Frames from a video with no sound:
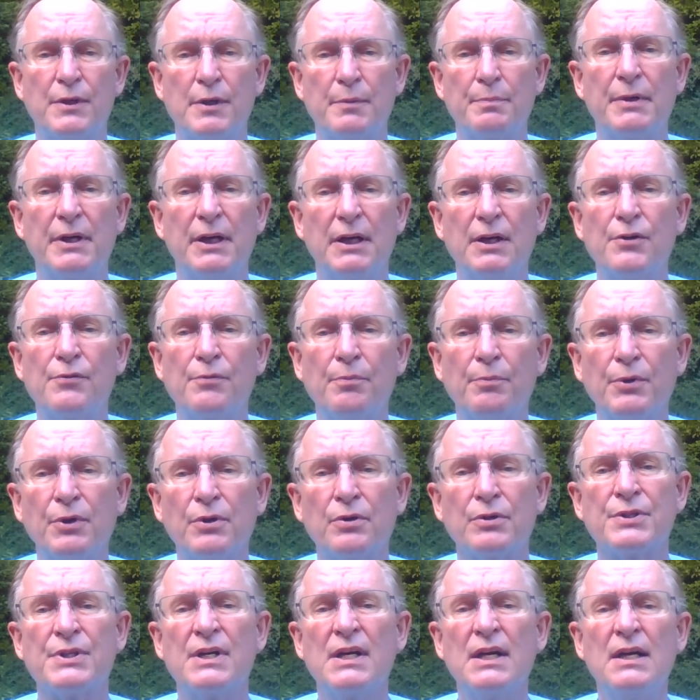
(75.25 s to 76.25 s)
opinions from
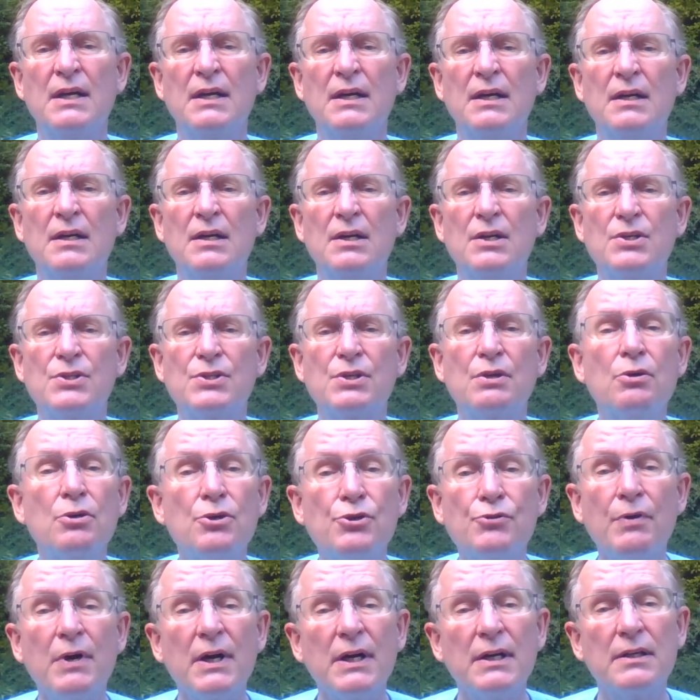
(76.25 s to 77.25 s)
yours. So
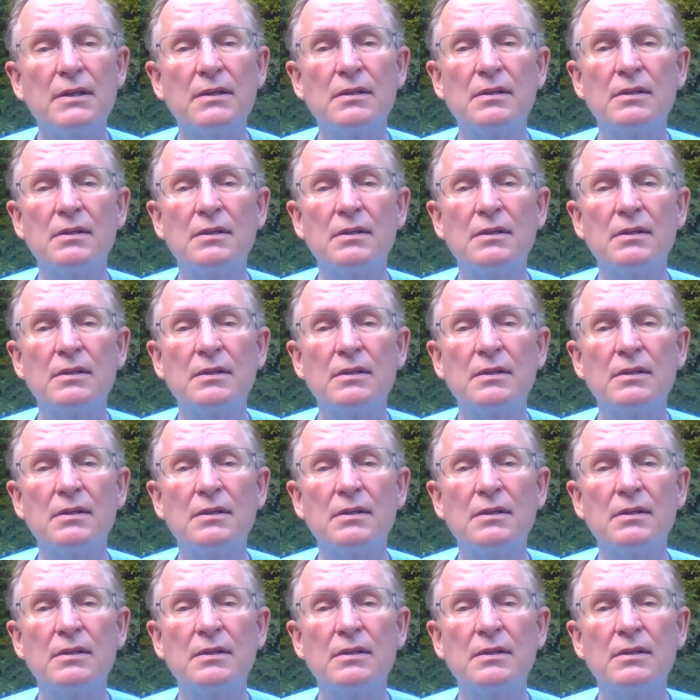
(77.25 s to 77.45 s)
who's right?